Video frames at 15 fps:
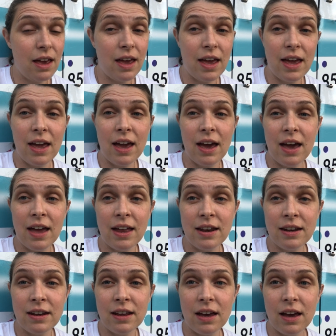
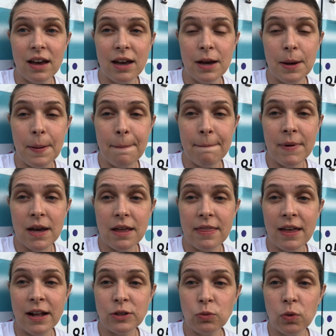And
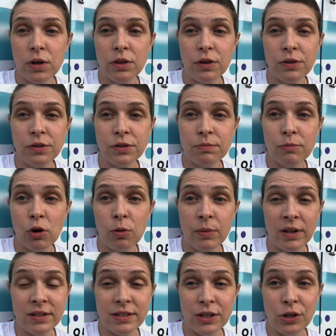that's one of those
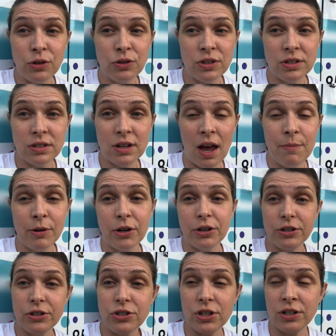moments that I'm a
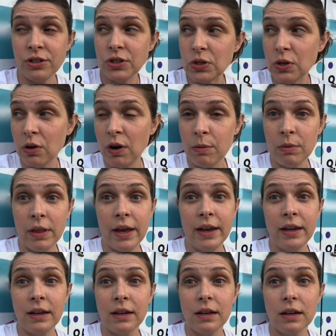Christian, so I'm
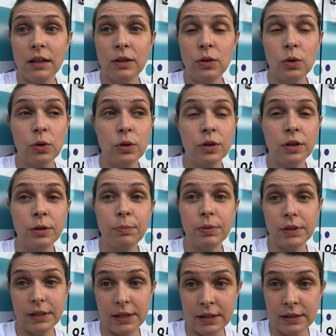like, Lord,
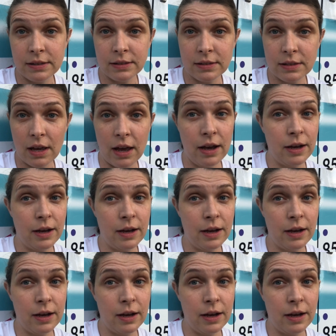please,